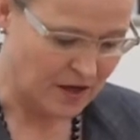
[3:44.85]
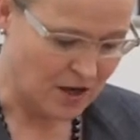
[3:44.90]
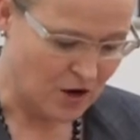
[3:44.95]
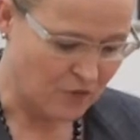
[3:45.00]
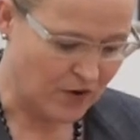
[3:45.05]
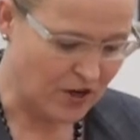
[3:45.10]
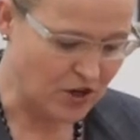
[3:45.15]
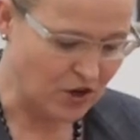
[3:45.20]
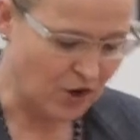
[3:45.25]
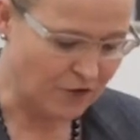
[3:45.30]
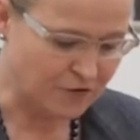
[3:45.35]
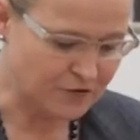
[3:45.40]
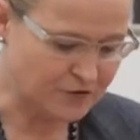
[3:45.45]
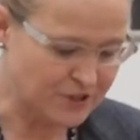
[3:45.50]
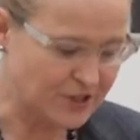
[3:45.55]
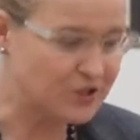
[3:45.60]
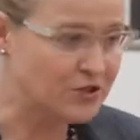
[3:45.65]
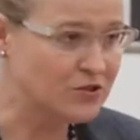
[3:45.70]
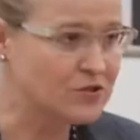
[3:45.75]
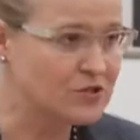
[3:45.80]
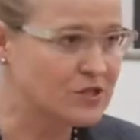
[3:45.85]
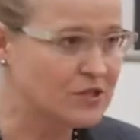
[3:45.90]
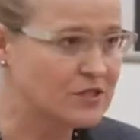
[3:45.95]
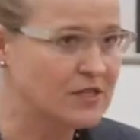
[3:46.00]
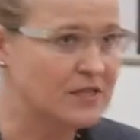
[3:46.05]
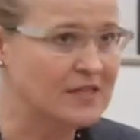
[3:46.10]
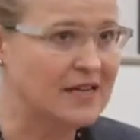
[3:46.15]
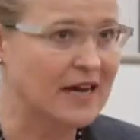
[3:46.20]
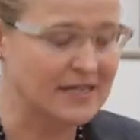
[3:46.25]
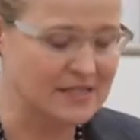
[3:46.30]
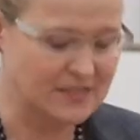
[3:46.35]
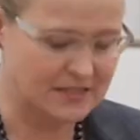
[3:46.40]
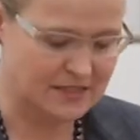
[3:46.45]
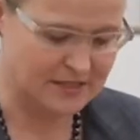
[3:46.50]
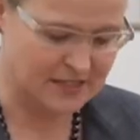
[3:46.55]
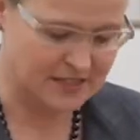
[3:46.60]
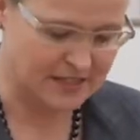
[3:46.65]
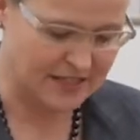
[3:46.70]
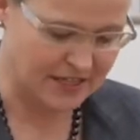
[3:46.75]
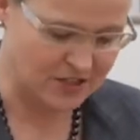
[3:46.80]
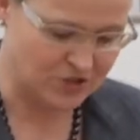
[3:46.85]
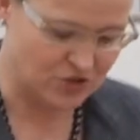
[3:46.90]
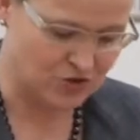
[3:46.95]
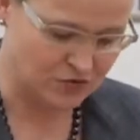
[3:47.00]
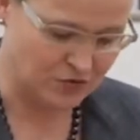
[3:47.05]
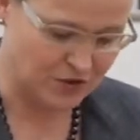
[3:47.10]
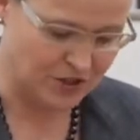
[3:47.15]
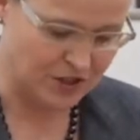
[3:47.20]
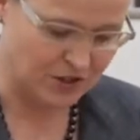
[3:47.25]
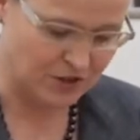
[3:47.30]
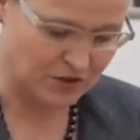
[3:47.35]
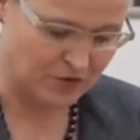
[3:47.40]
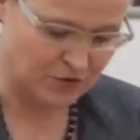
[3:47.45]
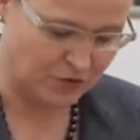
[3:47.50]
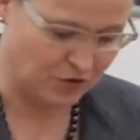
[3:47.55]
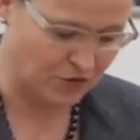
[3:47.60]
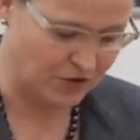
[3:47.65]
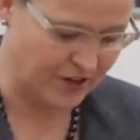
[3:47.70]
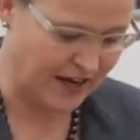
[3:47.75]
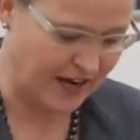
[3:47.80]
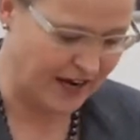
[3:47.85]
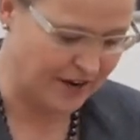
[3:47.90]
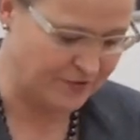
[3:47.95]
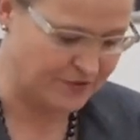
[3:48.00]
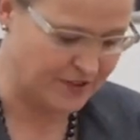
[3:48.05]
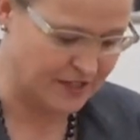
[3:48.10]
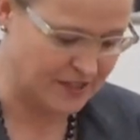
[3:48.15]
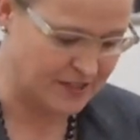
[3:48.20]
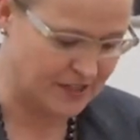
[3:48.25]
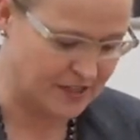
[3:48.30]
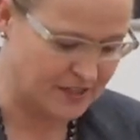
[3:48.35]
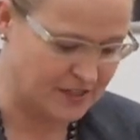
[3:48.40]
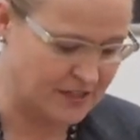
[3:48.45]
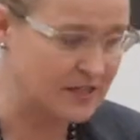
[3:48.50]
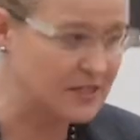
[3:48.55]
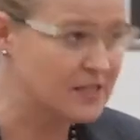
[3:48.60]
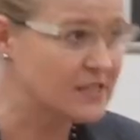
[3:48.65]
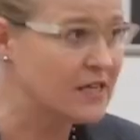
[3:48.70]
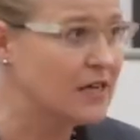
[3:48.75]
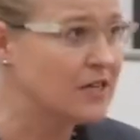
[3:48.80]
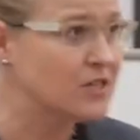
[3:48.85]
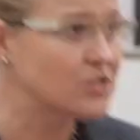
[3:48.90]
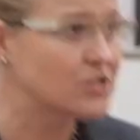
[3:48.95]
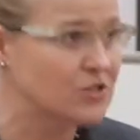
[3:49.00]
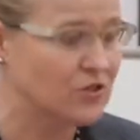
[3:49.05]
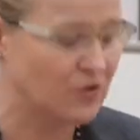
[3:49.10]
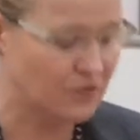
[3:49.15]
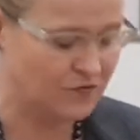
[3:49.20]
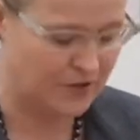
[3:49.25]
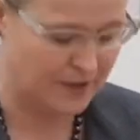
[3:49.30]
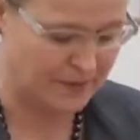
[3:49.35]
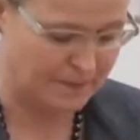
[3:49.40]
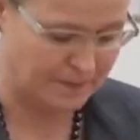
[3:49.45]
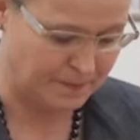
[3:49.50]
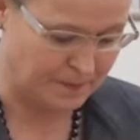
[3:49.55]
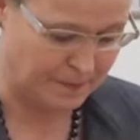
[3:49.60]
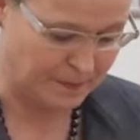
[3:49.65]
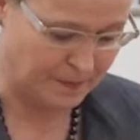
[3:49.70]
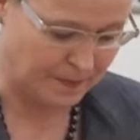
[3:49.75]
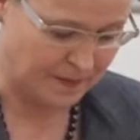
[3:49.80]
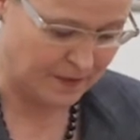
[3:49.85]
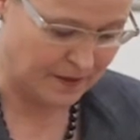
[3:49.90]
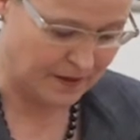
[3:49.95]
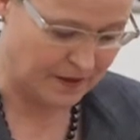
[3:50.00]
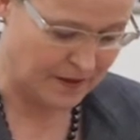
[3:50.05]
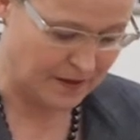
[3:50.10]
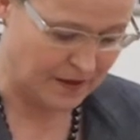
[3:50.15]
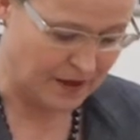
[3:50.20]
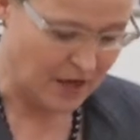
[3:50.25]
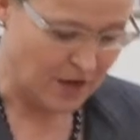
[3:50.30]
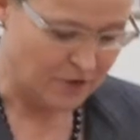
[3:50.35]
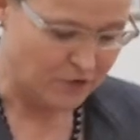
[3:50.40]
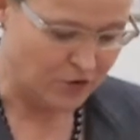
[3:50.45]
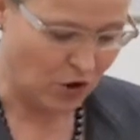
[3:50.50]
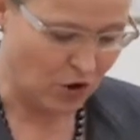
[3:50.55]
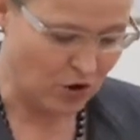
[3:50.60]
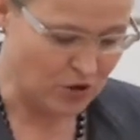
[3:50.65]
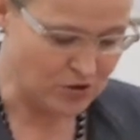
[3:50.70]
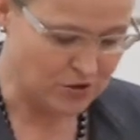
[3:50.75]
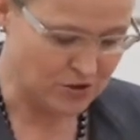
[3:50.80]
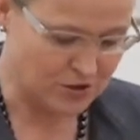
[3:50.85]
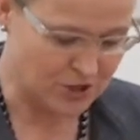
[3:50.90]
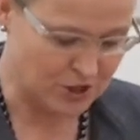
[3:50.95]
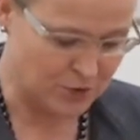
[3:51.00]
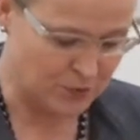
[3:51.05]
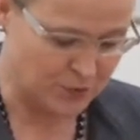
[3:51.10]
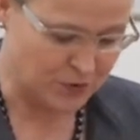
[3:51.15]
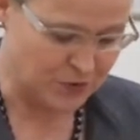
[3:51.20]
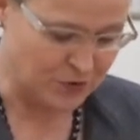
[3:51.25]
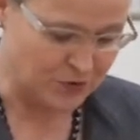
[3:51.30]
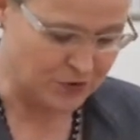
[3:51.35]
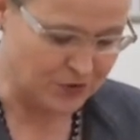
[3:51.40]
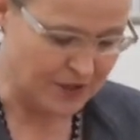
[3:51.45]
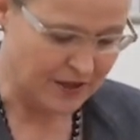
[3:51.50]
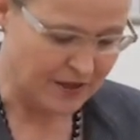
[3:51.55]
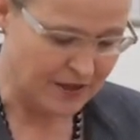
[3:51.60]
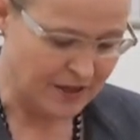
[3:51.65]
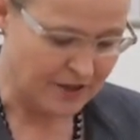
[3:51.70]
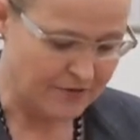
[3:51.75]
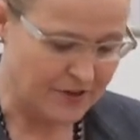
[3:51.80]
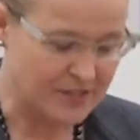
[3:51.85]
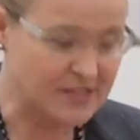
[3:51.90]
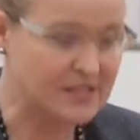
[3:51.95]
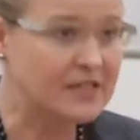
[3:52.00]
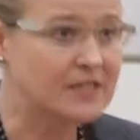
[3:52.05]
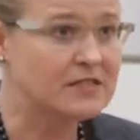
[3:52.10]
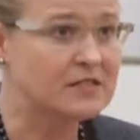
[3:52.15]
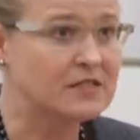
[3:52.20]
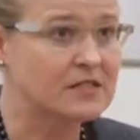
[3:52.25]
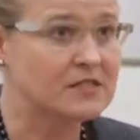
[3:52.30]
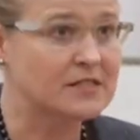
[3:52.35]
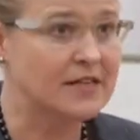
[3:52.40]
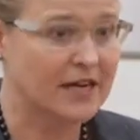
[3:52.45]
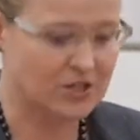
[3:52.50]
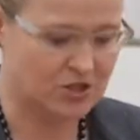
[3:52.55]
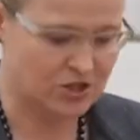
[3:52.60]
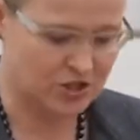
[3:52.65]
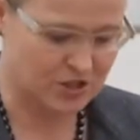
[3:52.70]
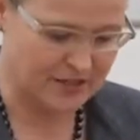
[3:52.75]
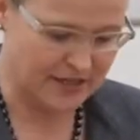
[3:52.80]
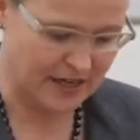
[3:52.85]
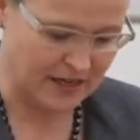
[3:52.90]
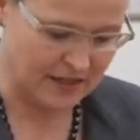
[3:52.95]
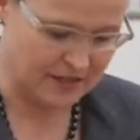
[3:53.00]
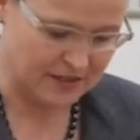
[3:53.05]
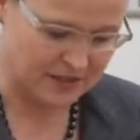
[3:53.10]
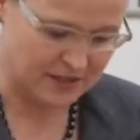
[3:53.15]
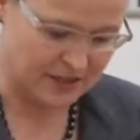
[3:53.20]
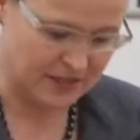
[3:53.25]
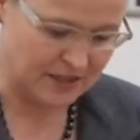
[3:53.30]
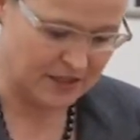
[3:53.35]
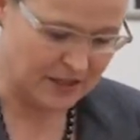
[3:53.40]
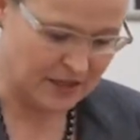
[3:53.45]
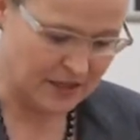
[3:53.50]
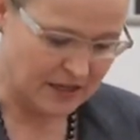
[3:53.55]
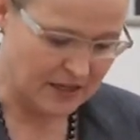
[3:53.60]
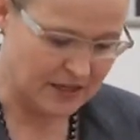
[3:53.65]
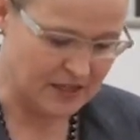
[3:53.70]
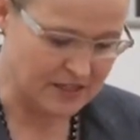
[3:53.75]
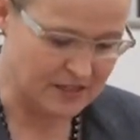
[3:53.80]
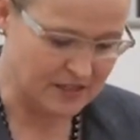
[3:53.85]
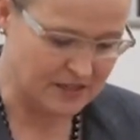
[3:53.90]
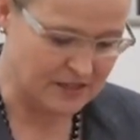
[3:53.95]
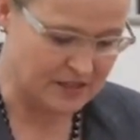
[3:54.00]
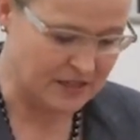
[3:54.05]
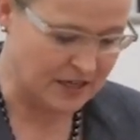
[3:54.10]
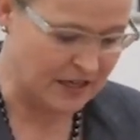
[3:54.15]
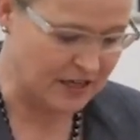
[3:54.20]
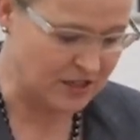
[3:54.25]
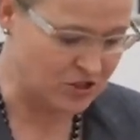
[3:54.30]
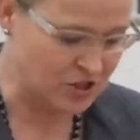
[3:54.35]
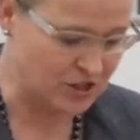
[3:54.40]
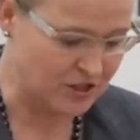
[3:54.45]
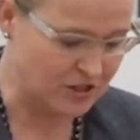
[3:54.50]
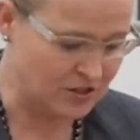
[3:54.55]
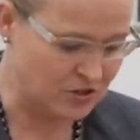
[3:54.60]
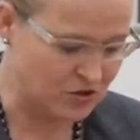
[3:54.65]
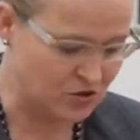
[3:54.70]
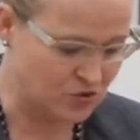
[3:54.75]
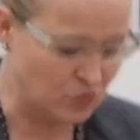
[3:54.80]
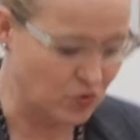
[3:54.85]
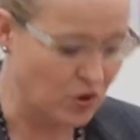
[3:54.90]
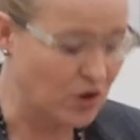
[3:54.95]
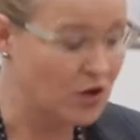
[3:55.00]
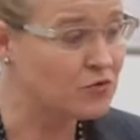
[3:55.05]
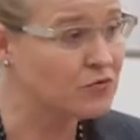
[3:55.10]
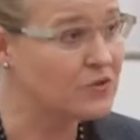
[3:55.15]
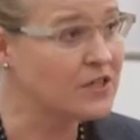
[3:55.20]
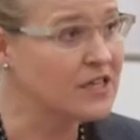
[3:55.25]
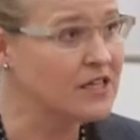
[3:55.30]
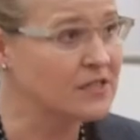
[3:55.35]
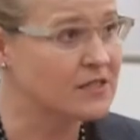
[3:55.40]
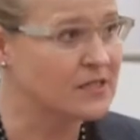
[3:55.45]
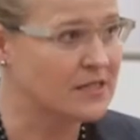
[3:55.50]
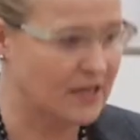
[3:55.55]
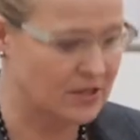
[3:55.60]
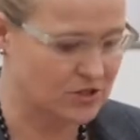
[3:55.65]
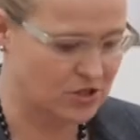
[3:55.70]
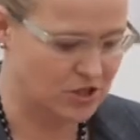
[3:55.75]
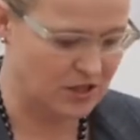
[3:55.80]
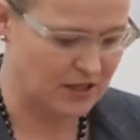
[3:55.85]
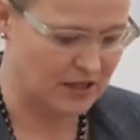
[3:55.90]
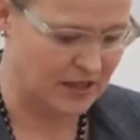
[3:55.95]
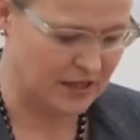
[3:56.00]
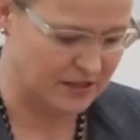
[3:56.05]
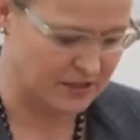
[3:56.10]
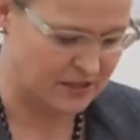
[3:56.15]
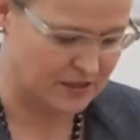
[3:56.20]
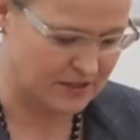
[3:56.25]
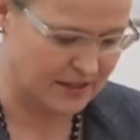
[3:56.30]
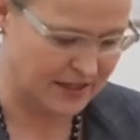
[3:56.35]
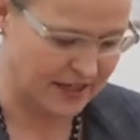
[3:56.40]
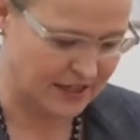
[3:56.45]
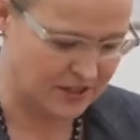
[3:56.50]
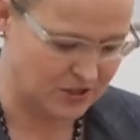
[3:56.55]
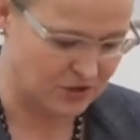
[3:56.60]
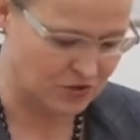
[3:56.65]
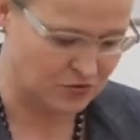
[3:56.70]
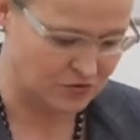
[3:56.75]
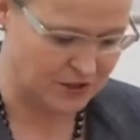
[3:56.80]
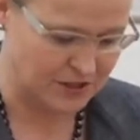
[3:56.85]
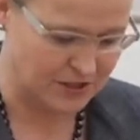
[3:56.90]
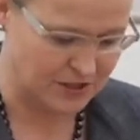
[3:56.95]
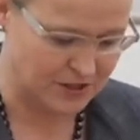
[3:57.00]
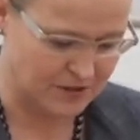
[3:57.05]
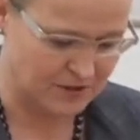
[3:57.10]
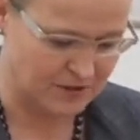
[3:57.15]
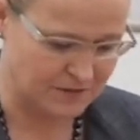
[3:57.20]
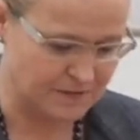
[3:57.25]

One often accuses the 19th century for the heavy essentialization of them. We also dispute whether intersectionality is in danger to re-essentialize the categories.